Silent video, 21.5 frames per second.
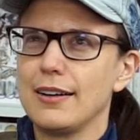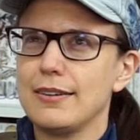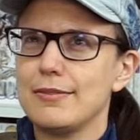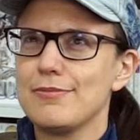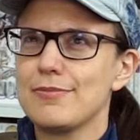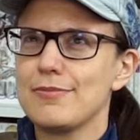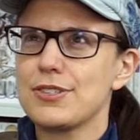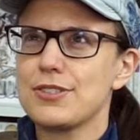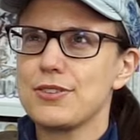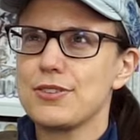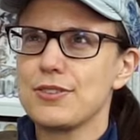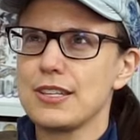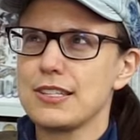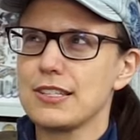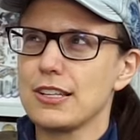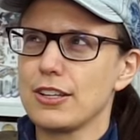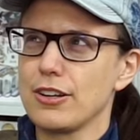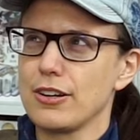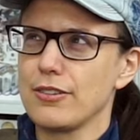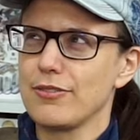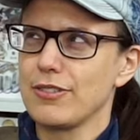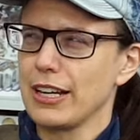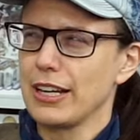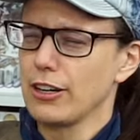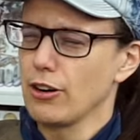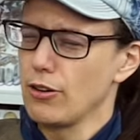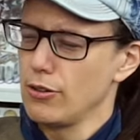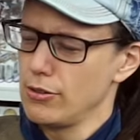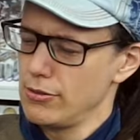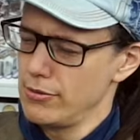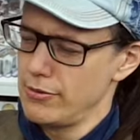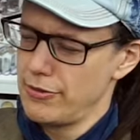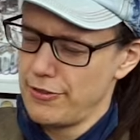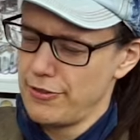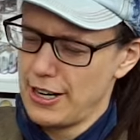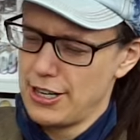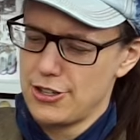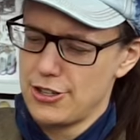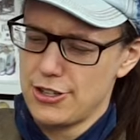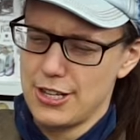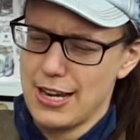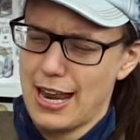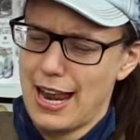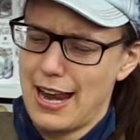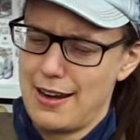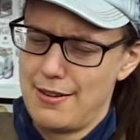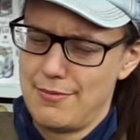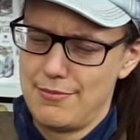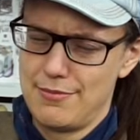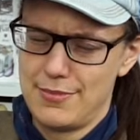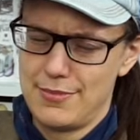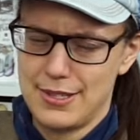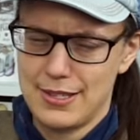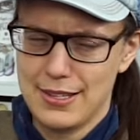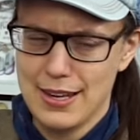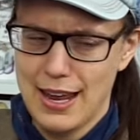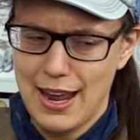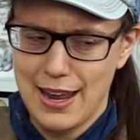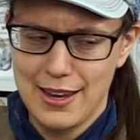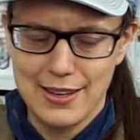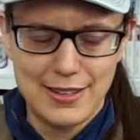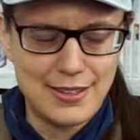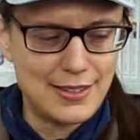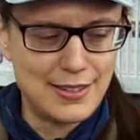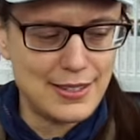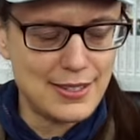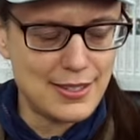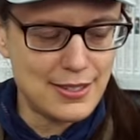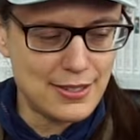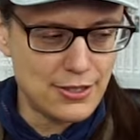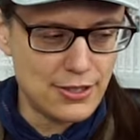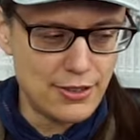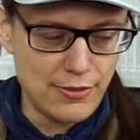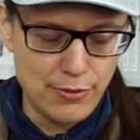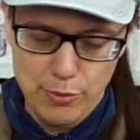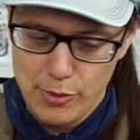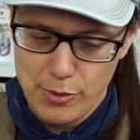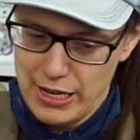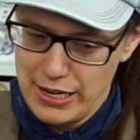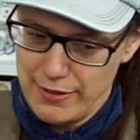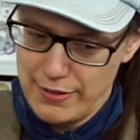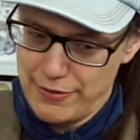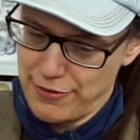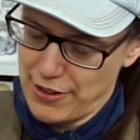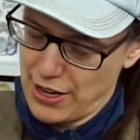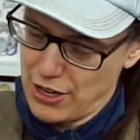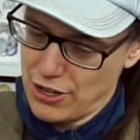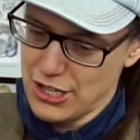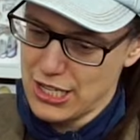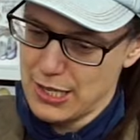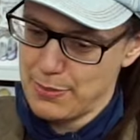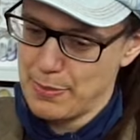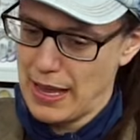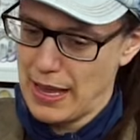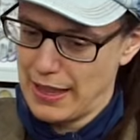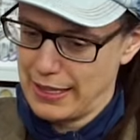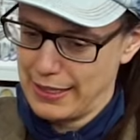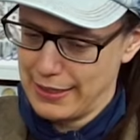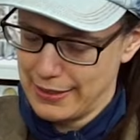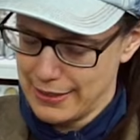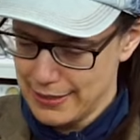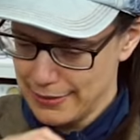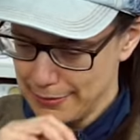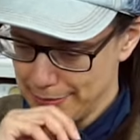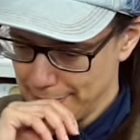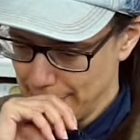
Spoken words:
So there's a lot of like old French names and sort of weird French spellings.